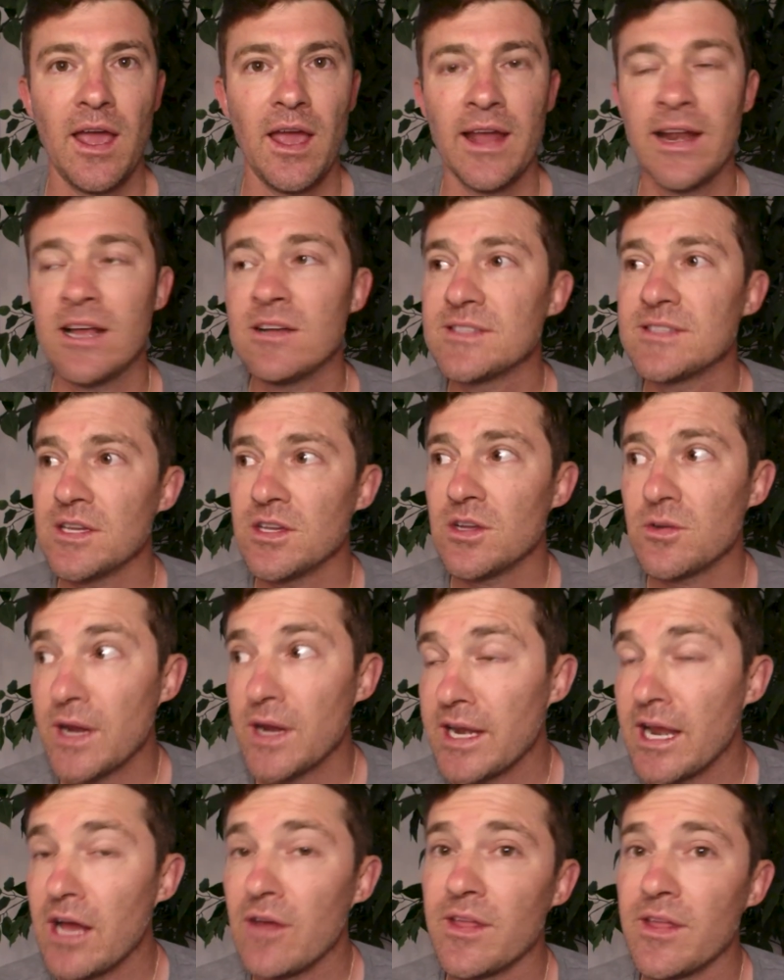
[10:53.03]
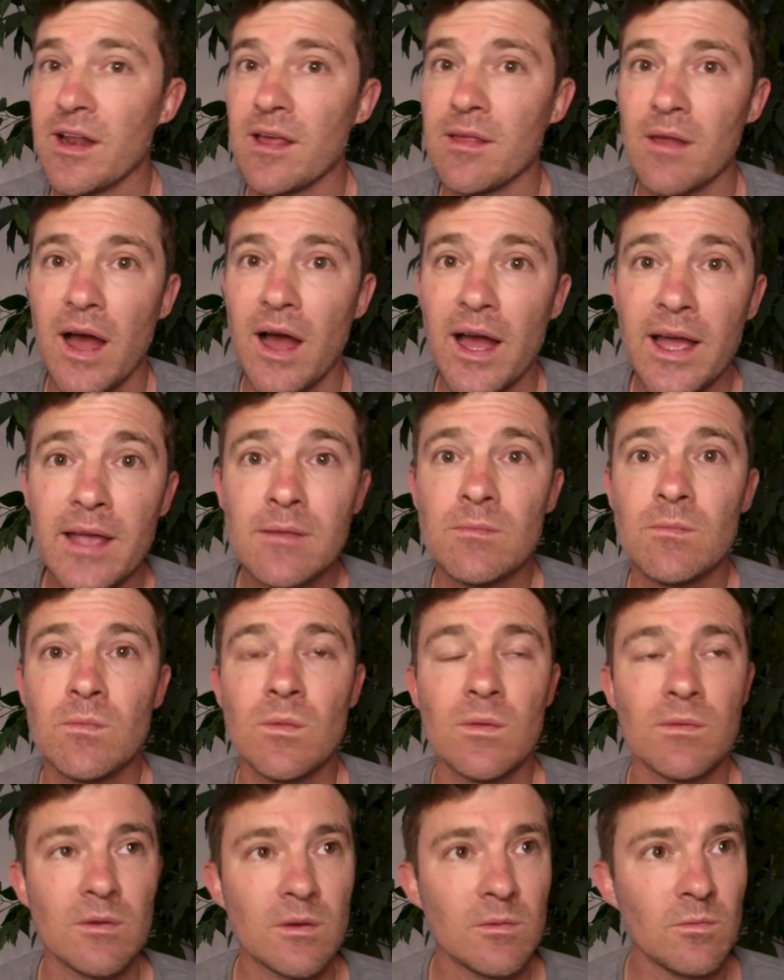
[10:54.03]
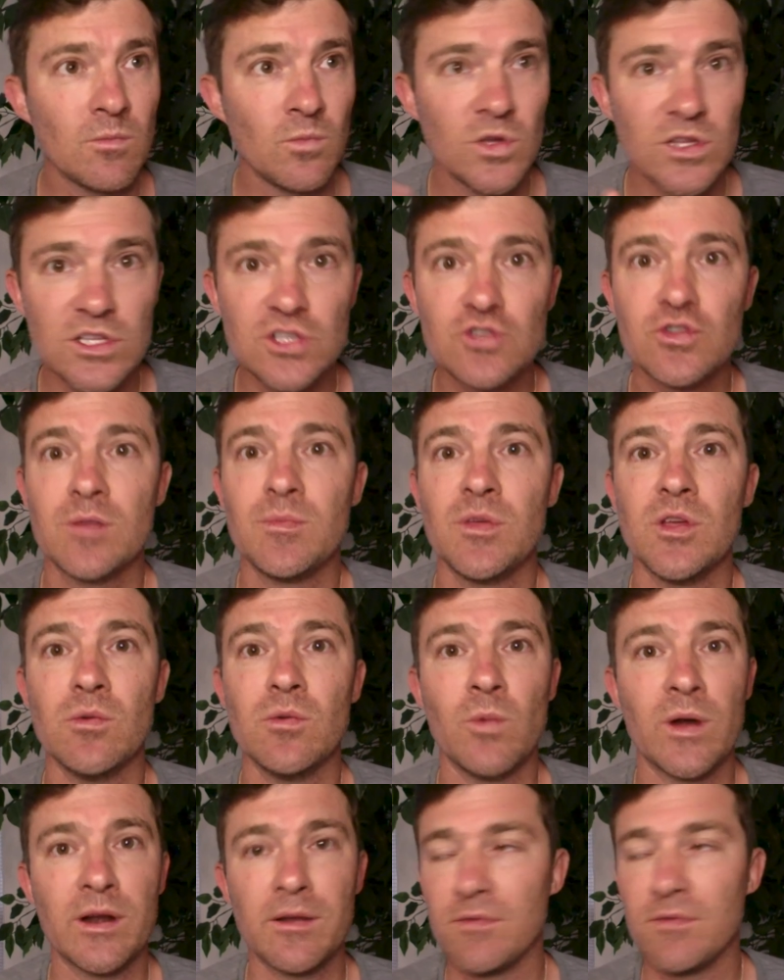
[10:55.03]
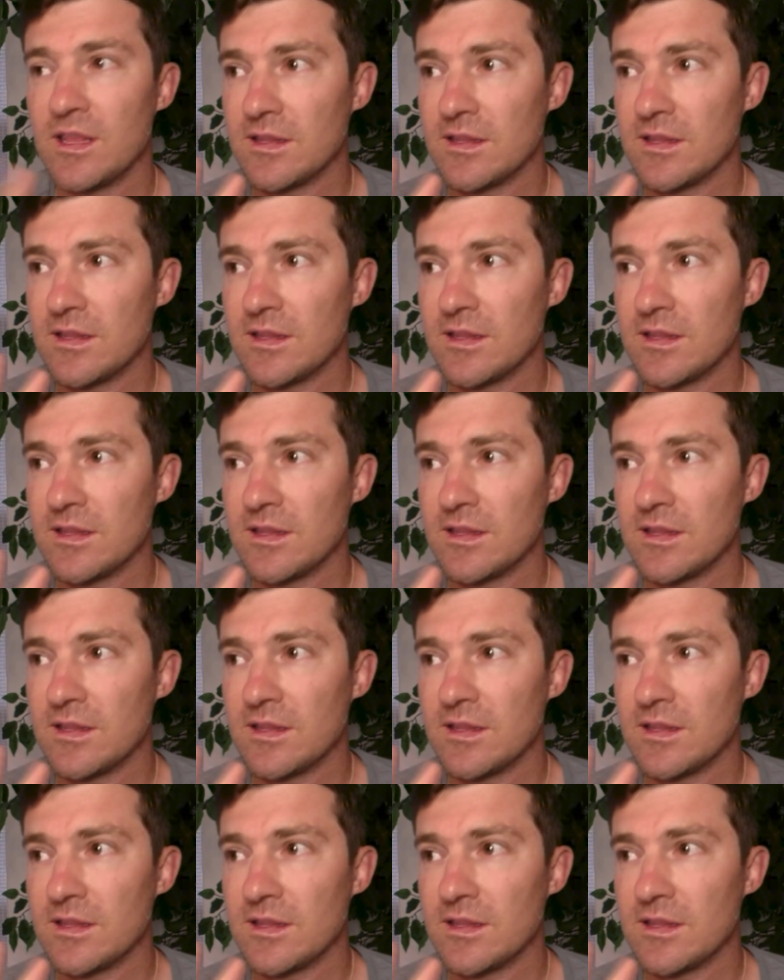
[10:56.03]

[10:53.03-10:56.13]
And I'll tell you right now that I, I will attribute one of